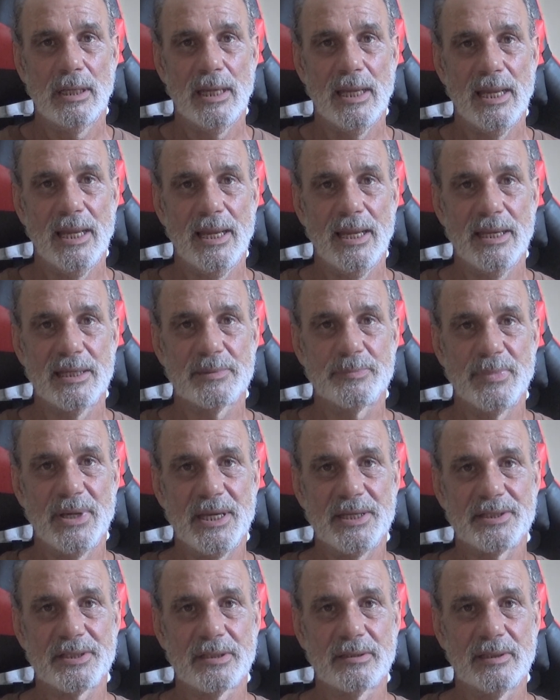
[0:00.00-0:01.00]
As
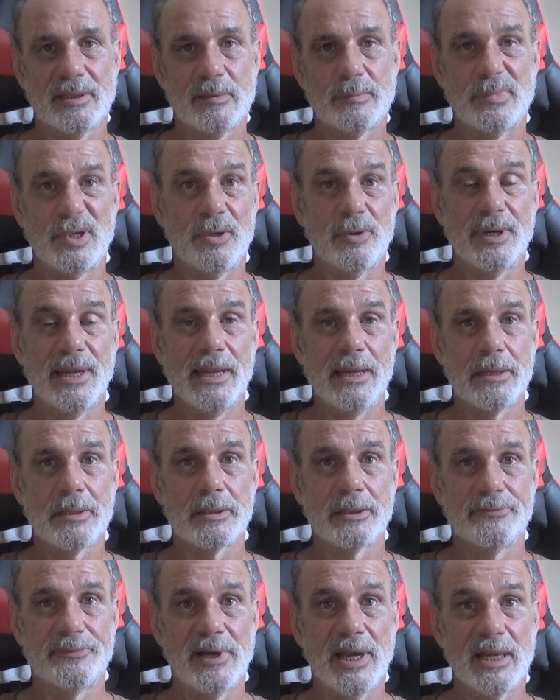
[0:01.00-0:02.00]
basically a boat
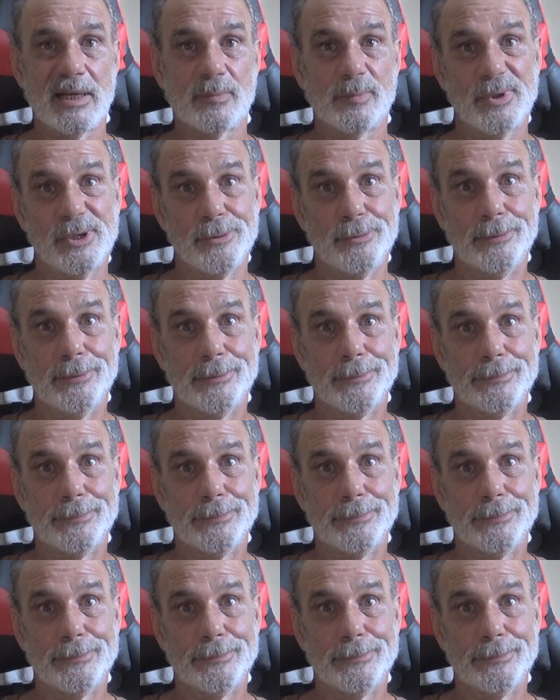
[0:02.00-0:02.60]
anchor if I had a boat,